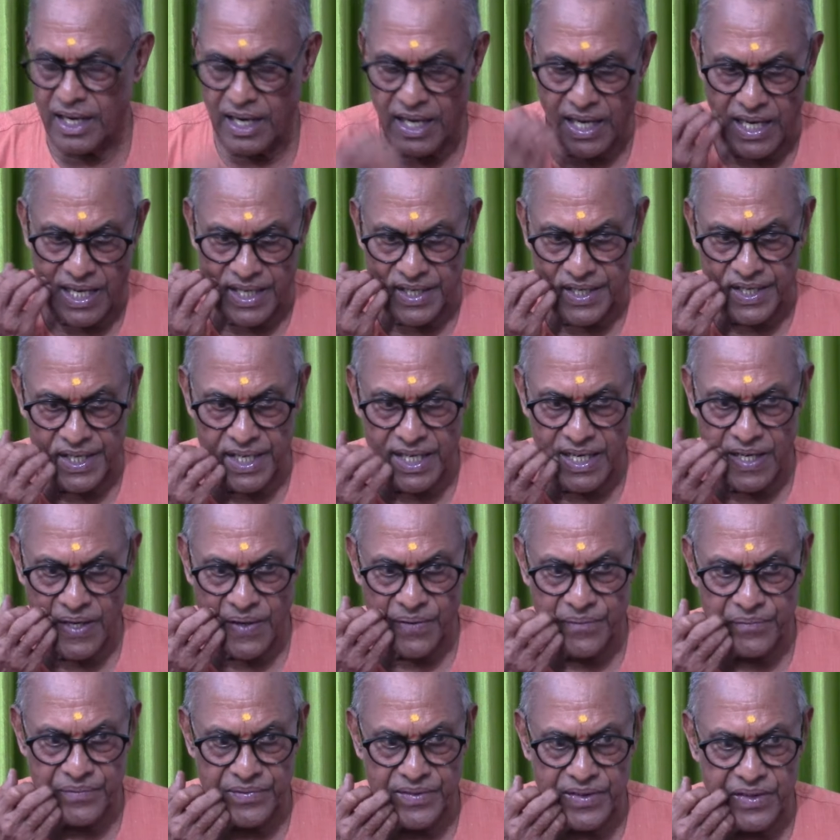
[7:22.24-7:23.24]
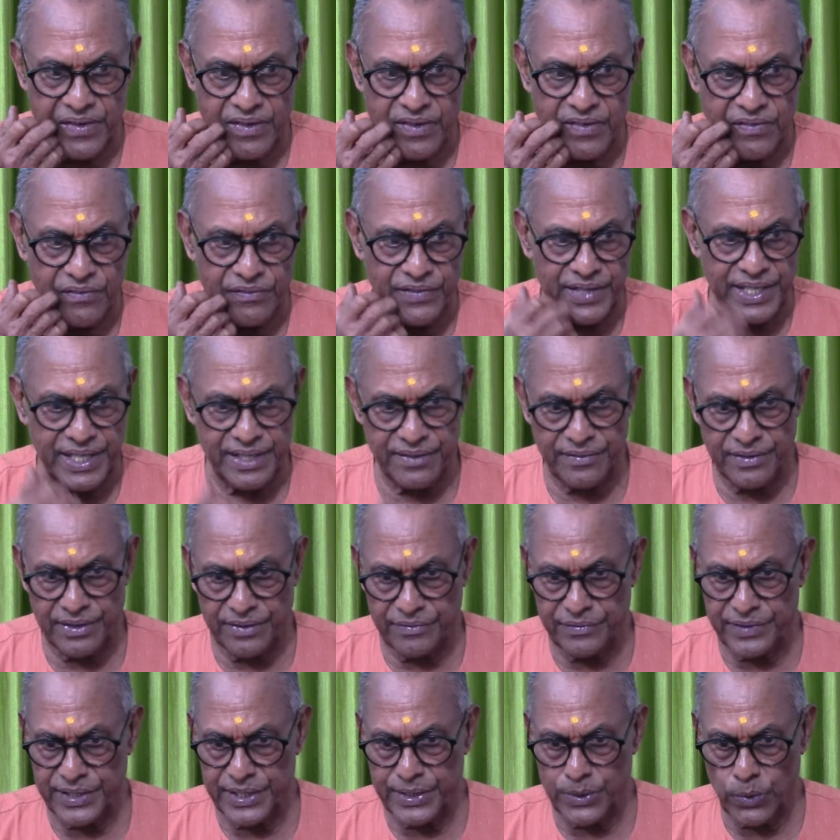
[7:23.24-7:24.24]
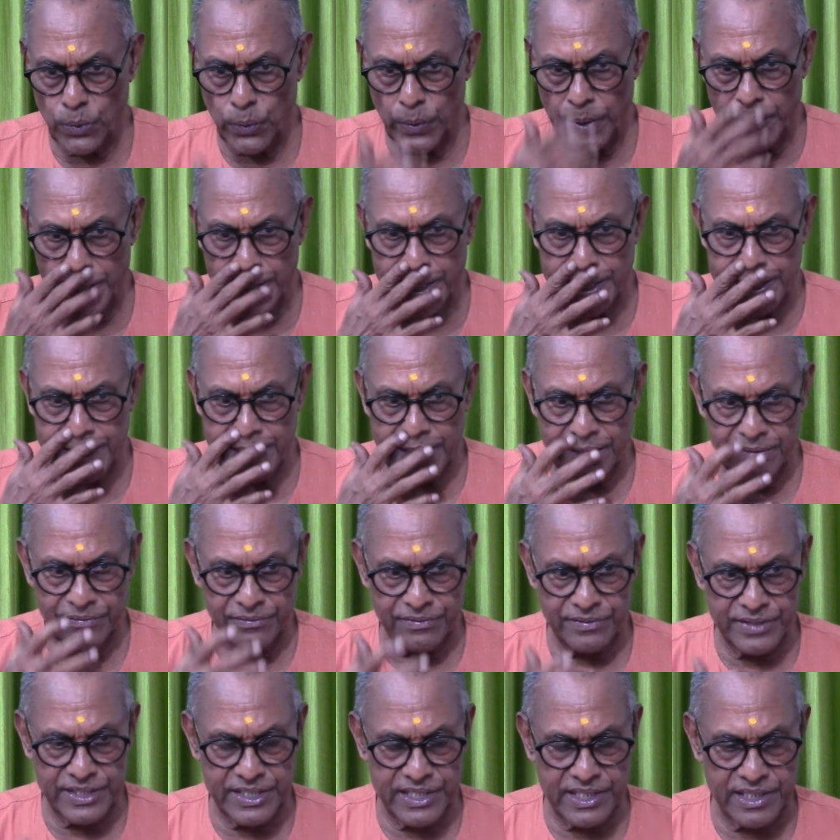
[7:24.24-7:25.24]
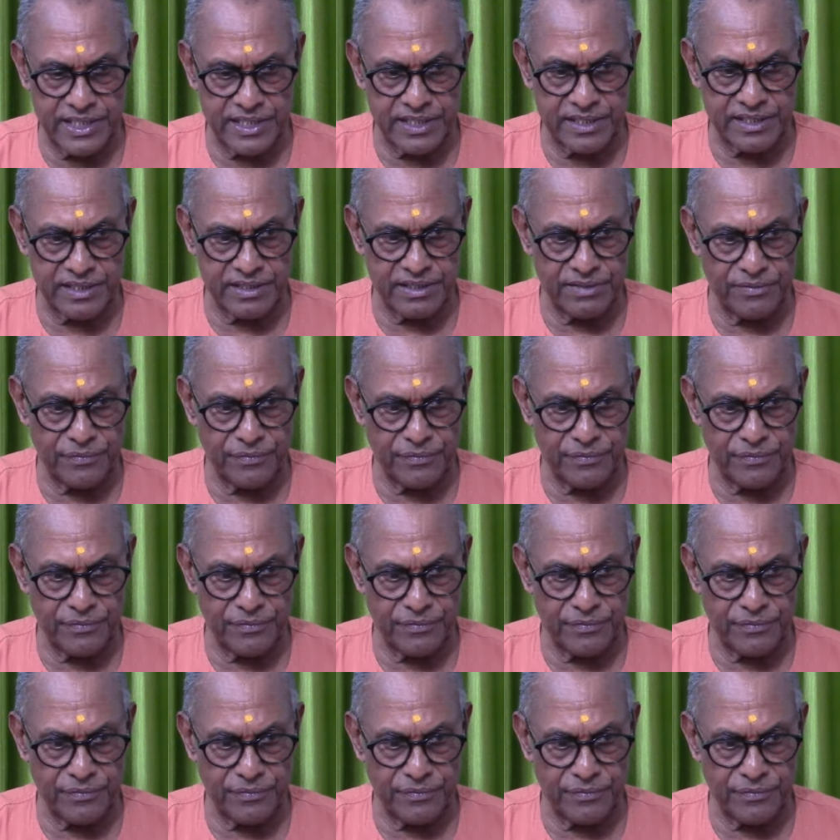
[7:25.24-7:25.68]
And whenever we do anything which is